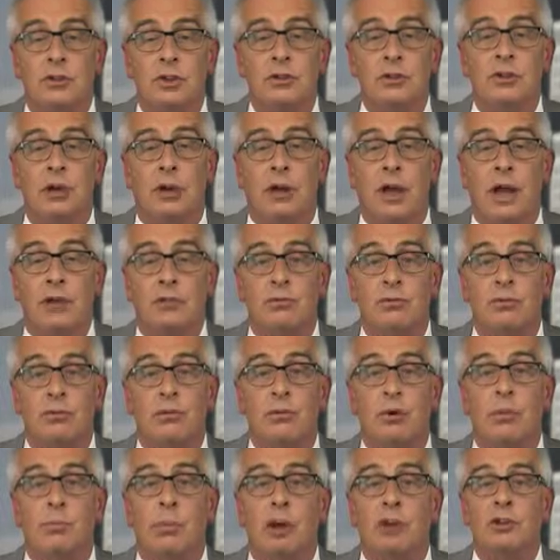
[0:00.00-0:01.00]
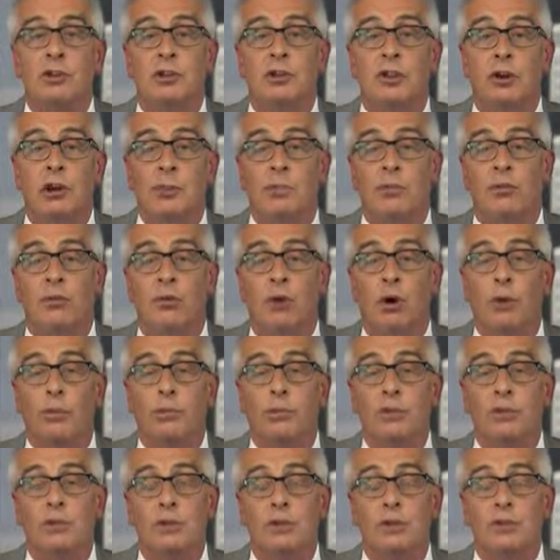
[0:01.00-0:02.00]
Since our last review, budgetary
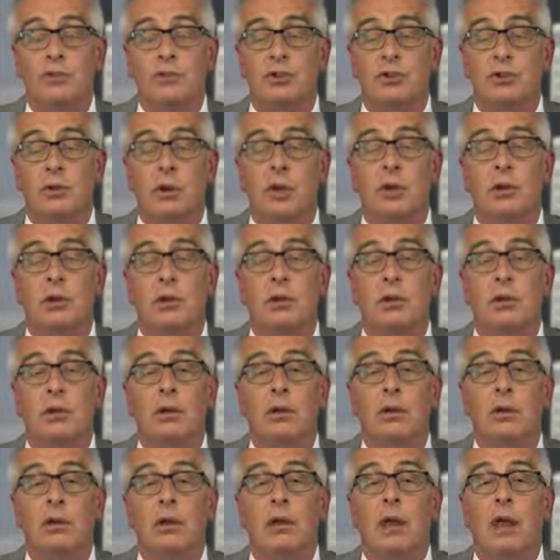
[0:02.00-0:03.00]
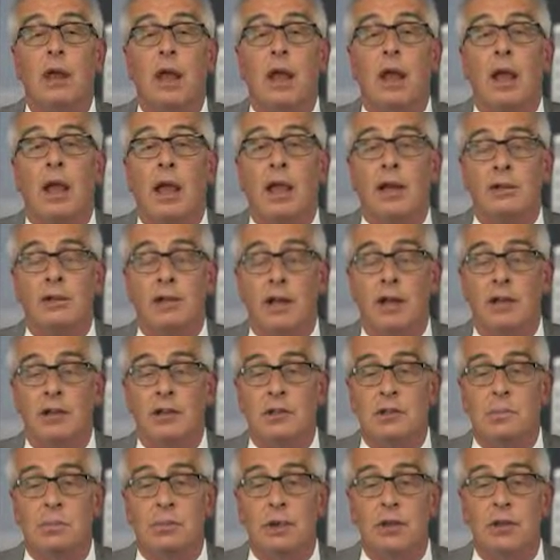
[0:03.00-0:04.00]
performances have strengthened and debt
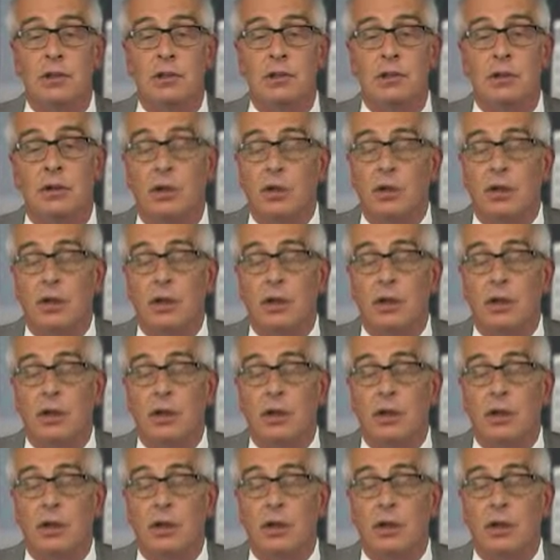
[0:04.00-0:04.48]
has peaked.